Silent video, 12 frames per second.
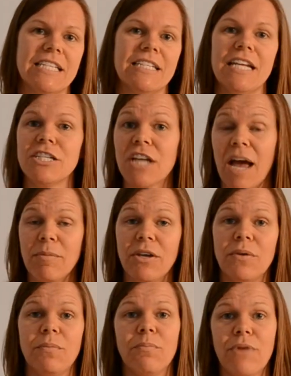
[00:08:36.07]
and each time
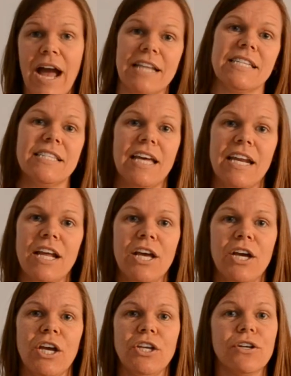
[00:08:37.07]
you practice it,
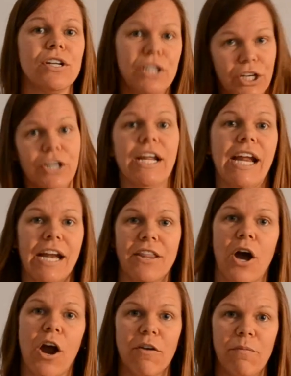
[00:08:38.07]
you're learning the
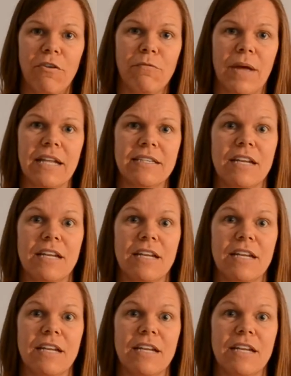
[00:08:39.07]
art movements.